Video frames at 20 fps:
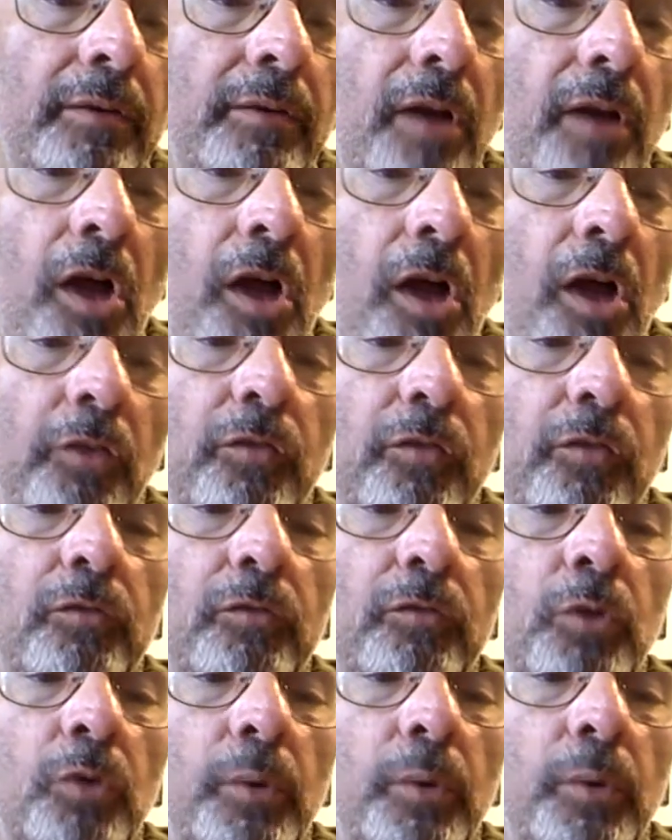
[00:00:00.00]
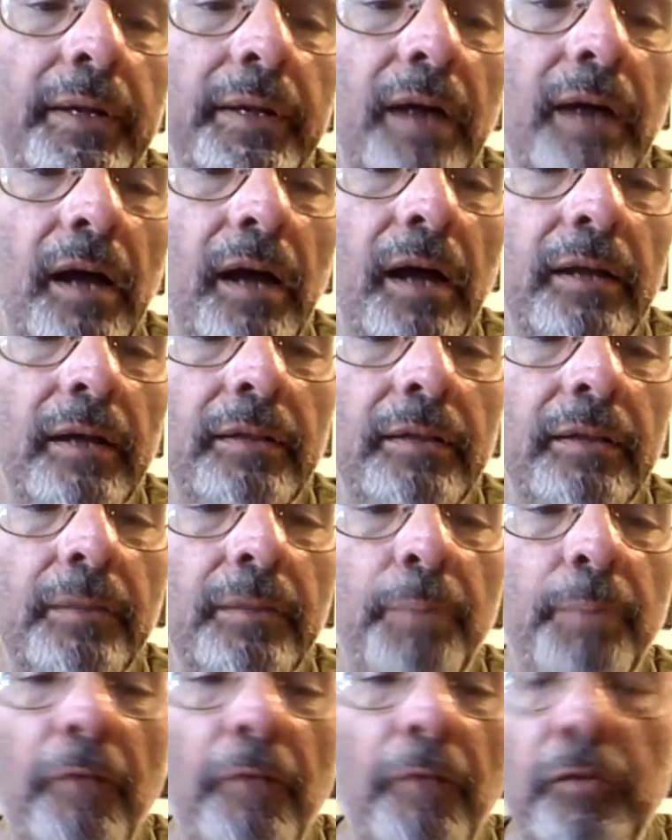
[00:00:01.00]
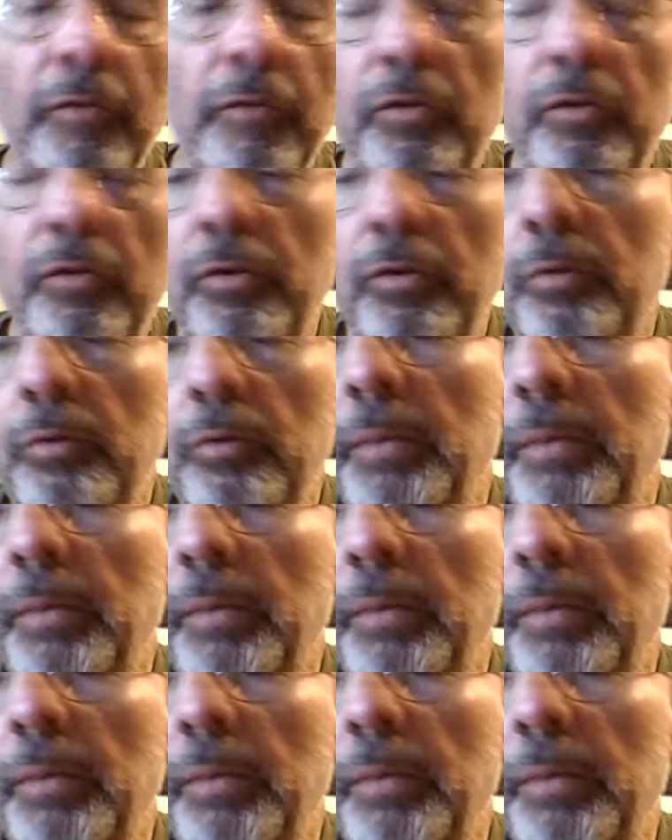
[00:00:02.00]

unscrewing on the buffer tube.